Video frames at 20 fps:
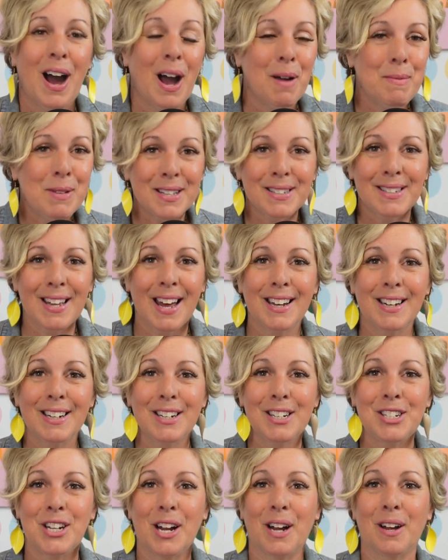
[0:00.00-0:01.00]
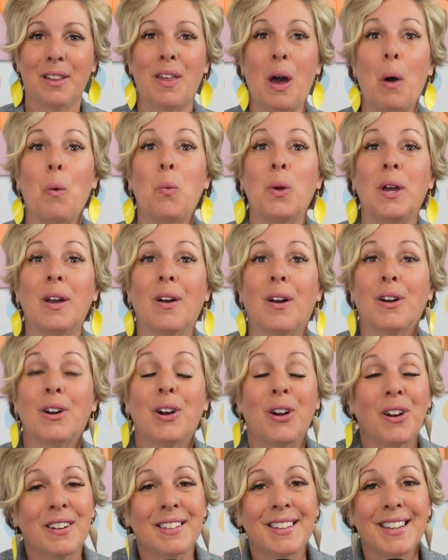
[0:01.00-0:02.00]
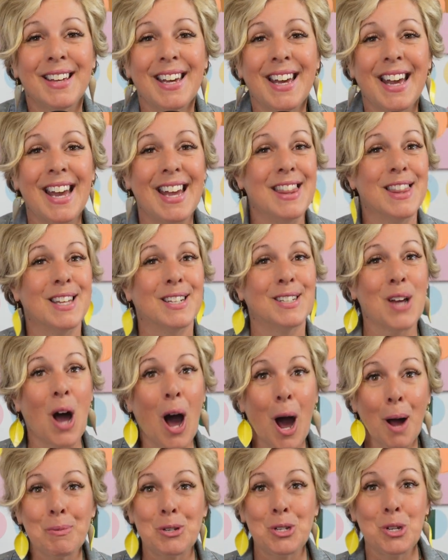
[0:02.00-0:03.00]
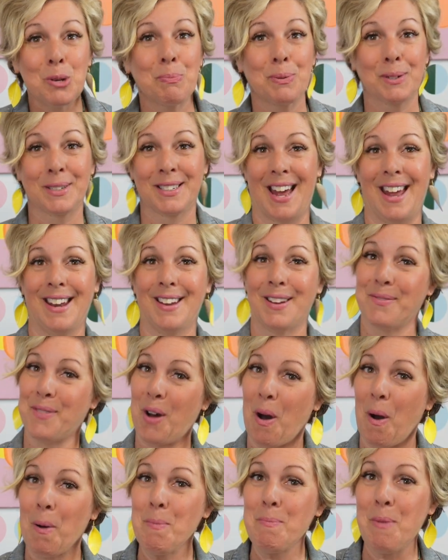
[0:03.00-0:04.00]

I'm excited to share that we are currently in the top 2% of all